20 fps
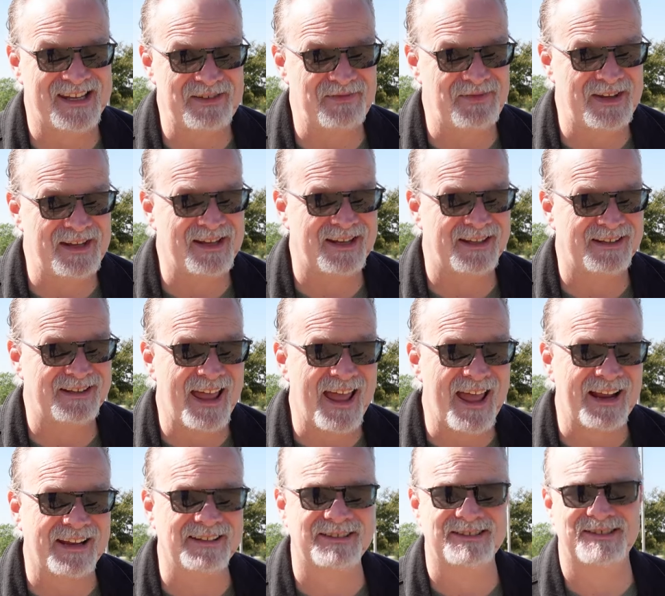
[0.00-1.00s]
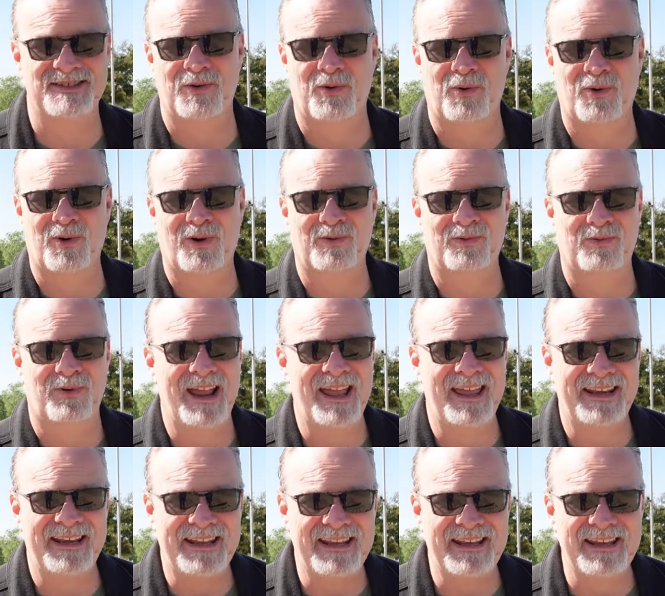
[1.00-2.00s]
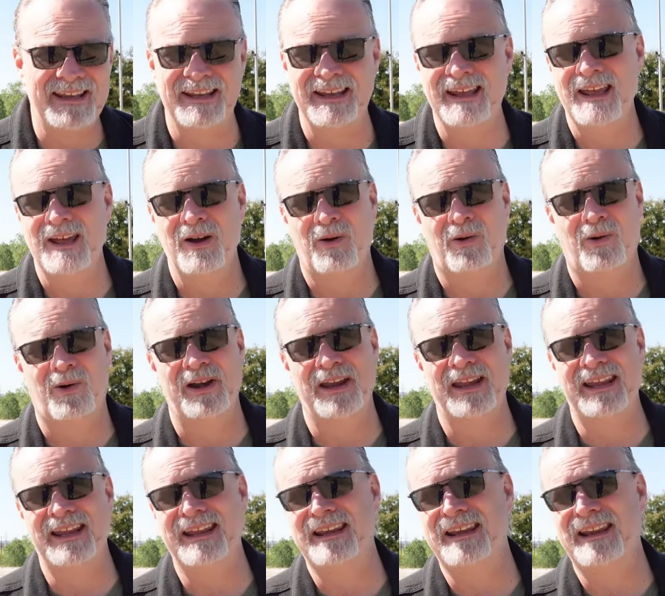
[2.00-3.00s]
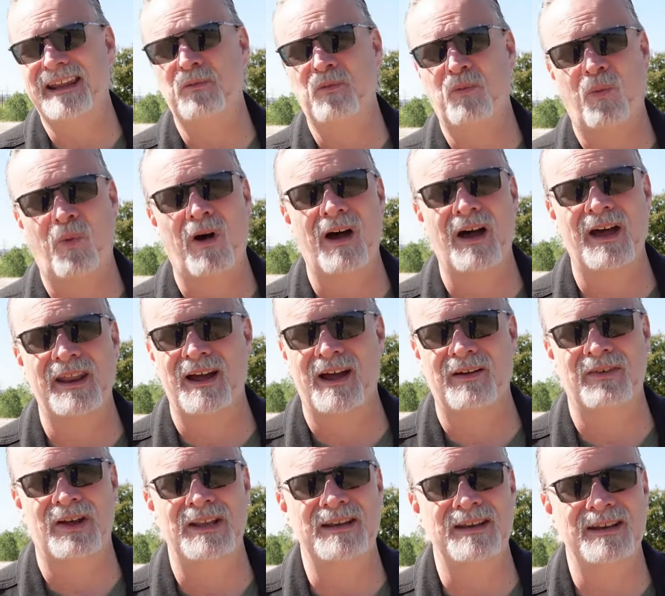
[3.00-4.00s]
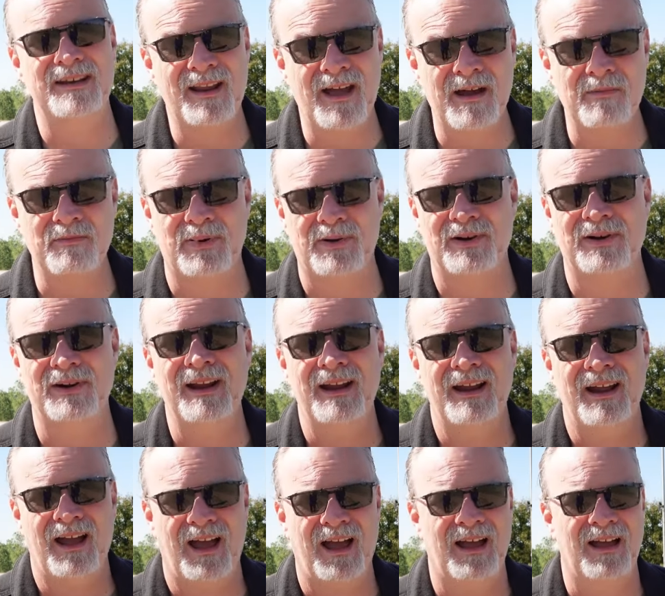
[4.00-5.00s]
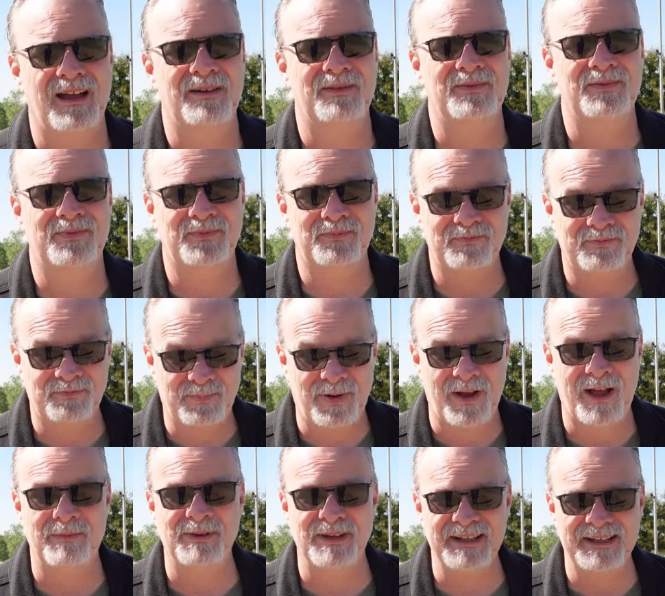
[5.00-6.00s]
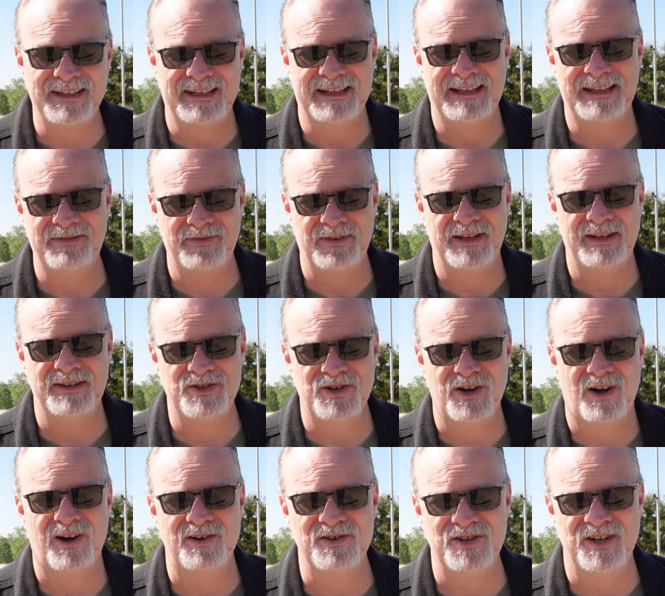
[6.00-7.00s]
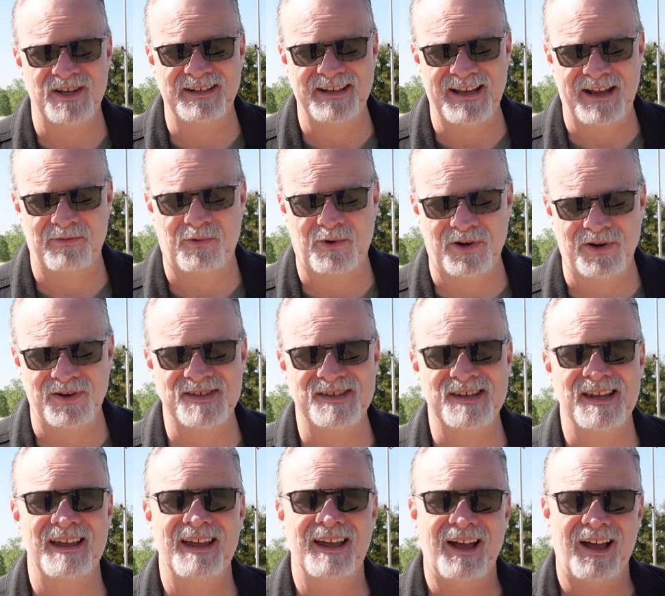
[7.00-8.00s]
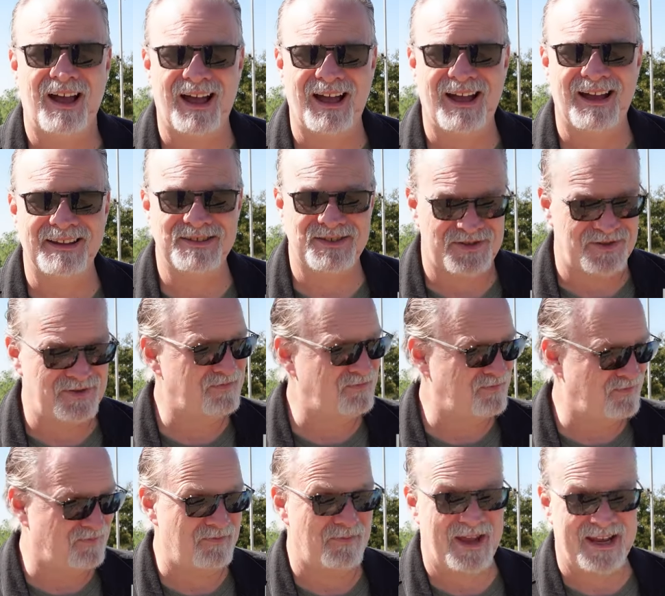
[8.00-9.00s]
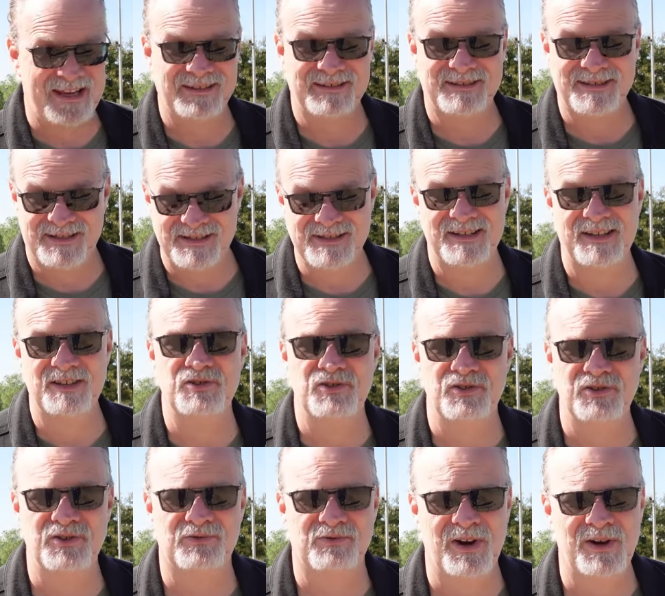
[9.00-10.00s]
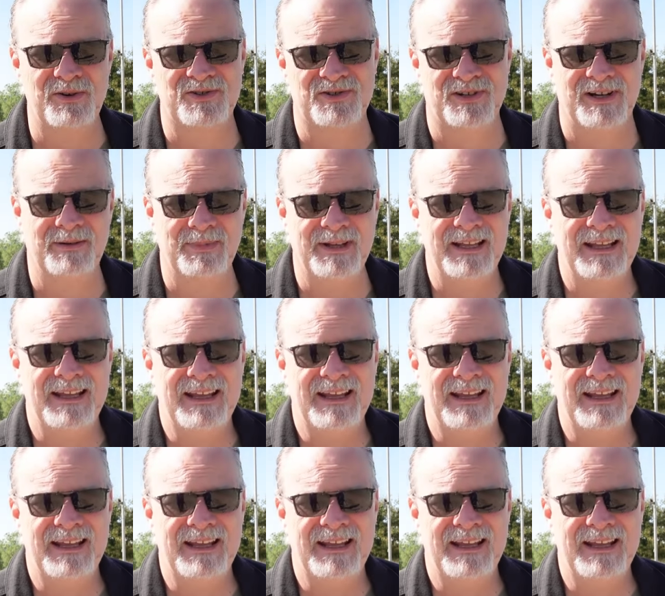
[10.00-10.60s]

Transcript: EV Connects or Red-E or any one of a number of public EV charging networks. To continue your road trip.